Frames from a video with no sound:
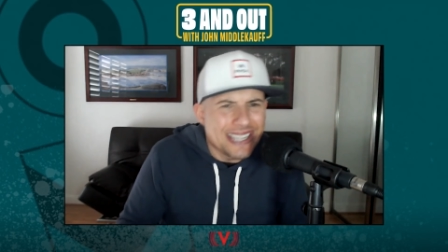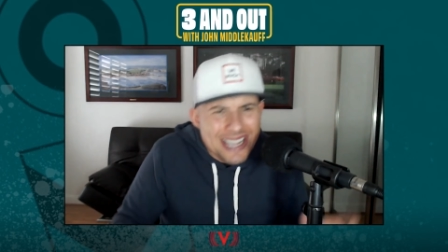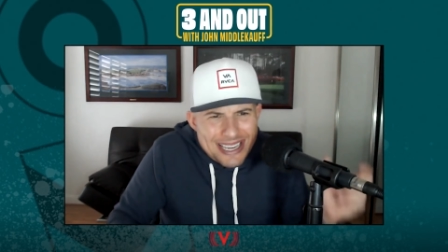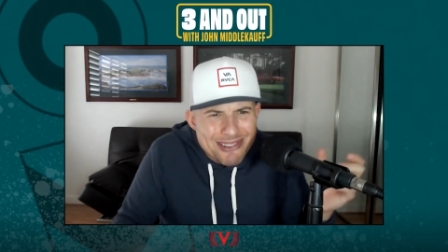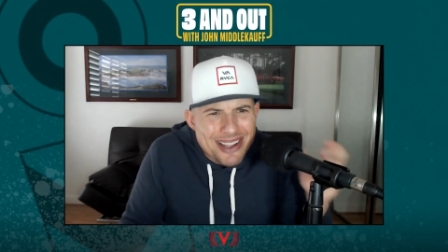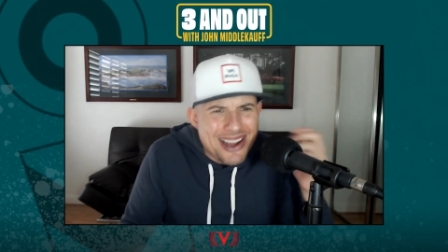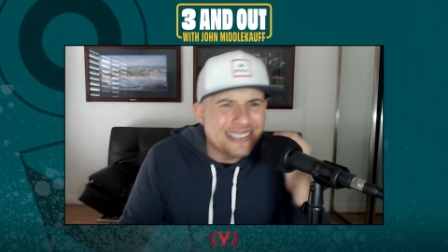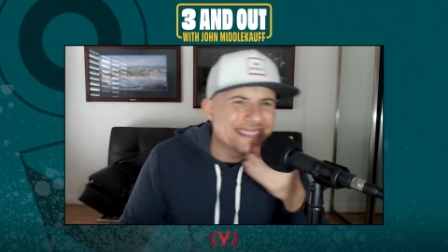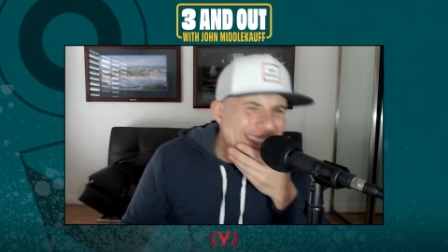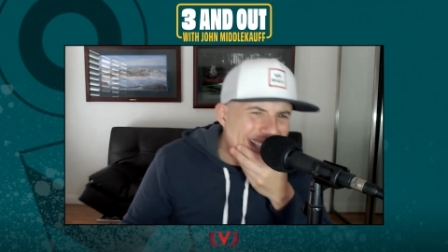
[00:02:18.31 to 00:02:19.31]
And you go,
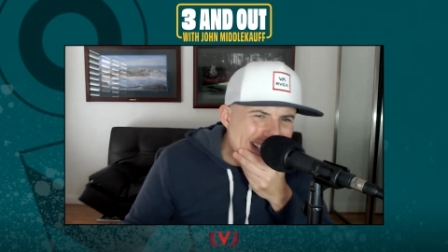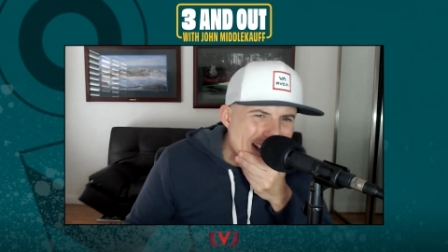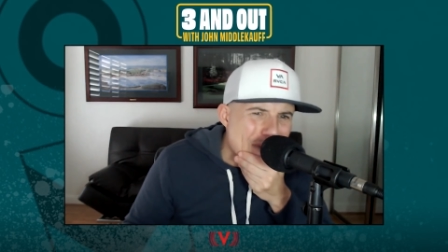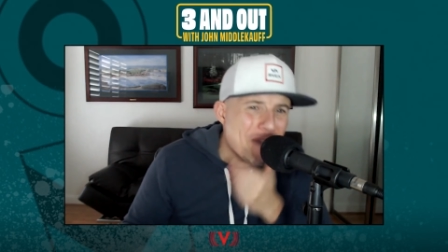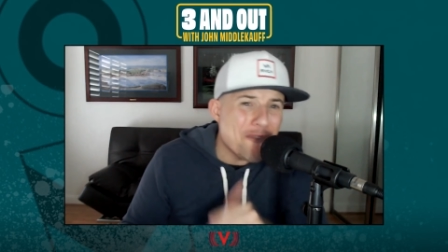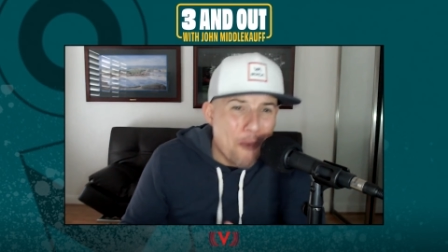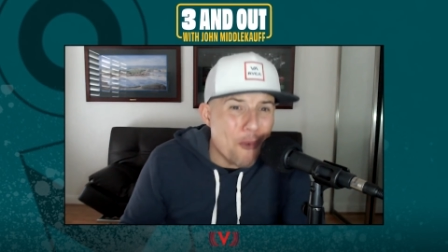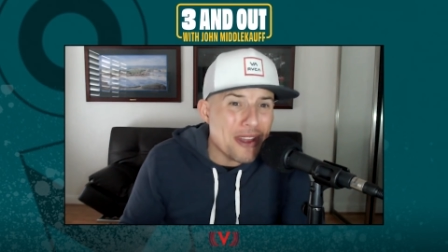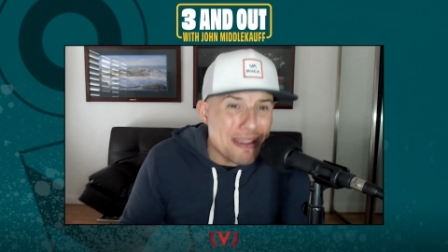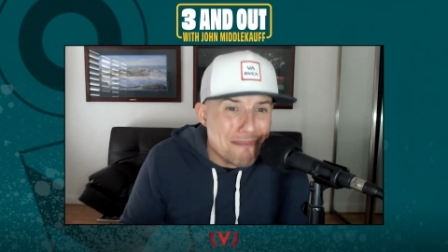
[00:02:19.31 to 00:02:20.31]
you know,
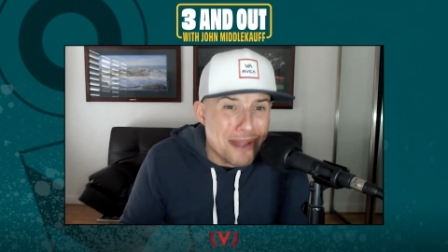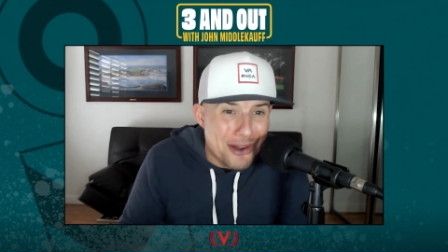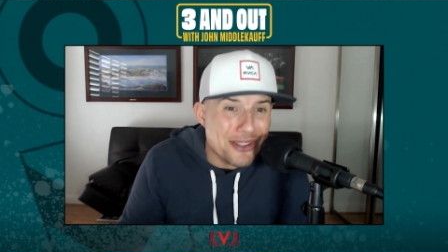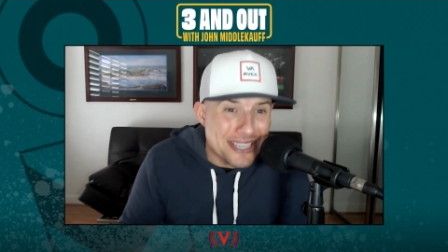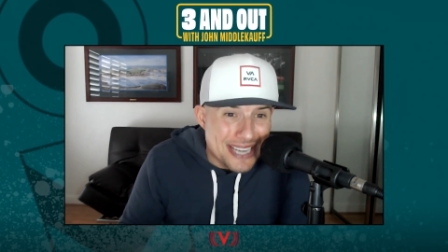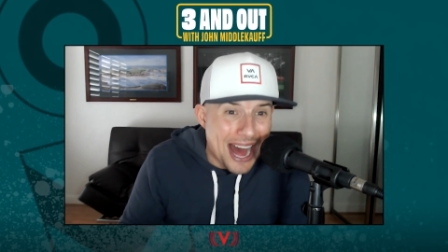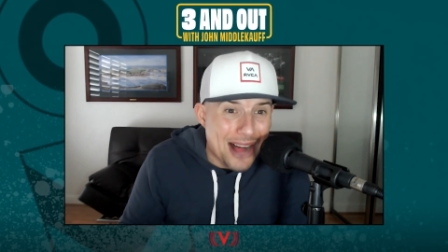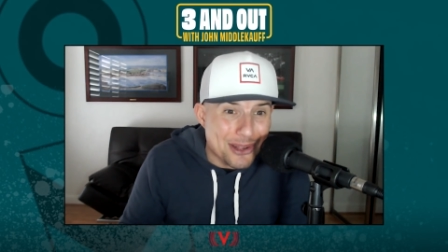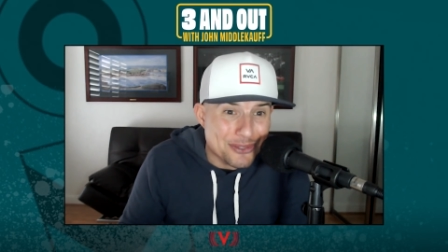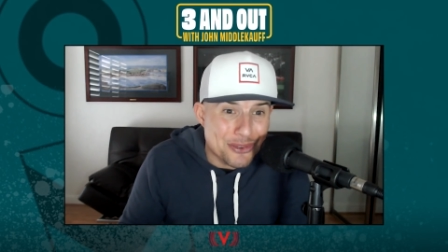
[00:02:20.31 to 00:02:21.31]
$40 million
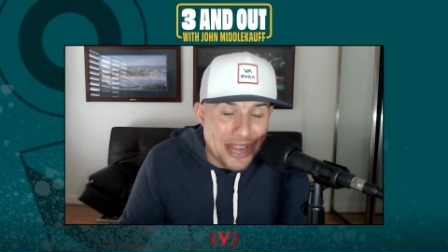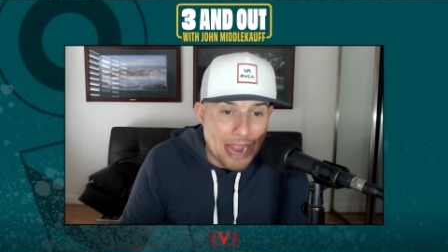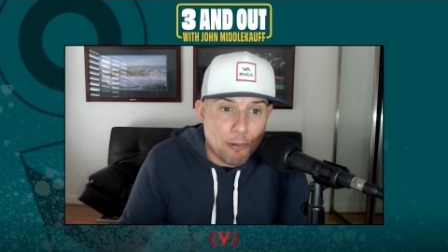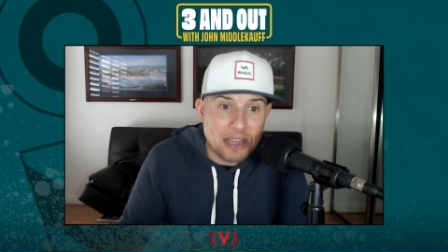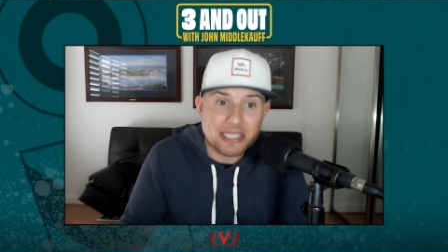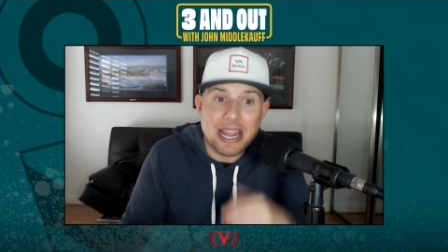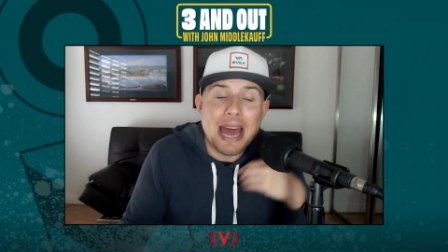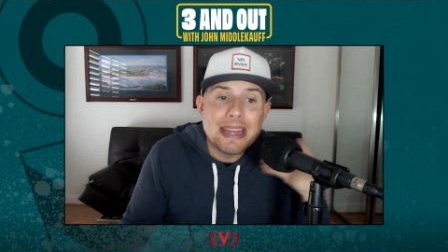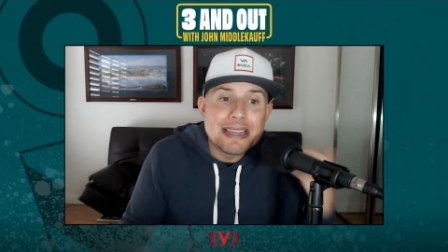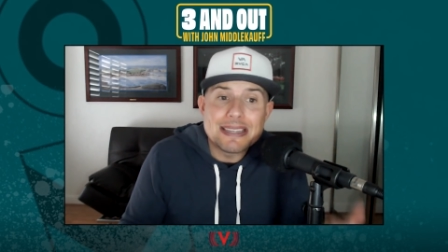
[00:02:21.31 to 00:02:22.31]
for Dak Prescott
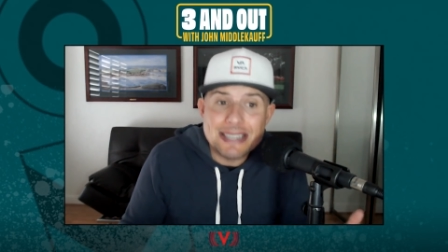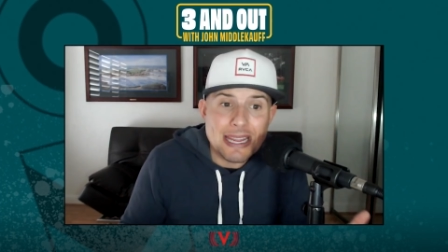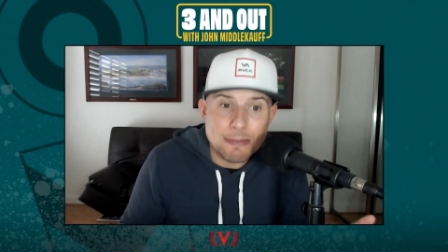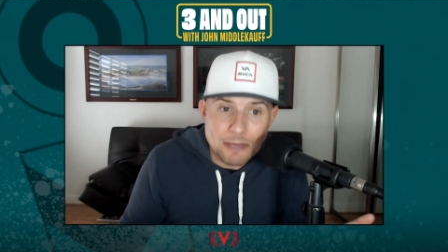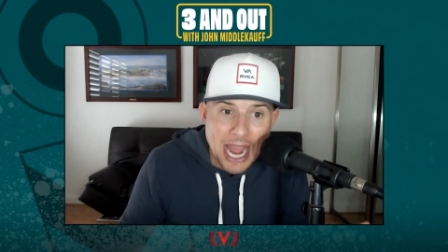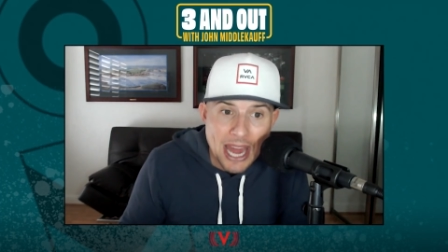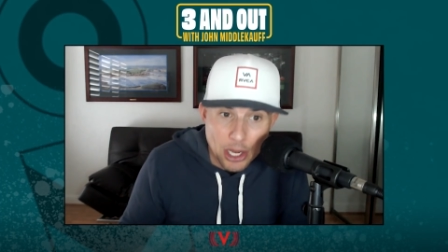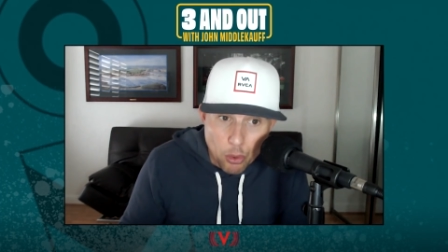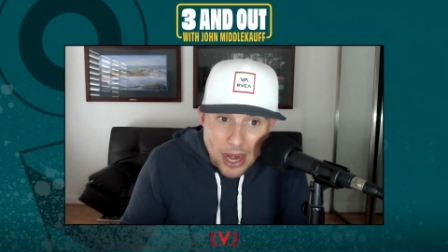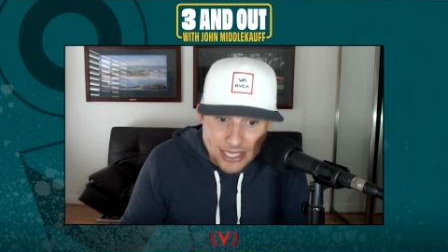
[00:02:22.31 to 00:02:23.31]
seems kind of
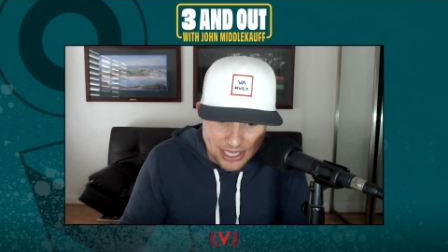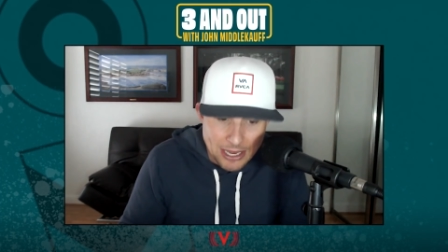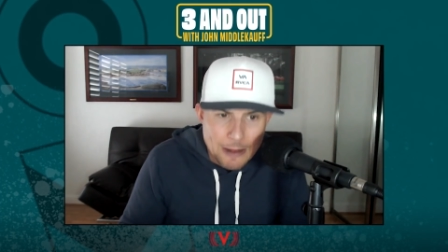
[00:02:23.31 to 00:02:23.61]
crazy.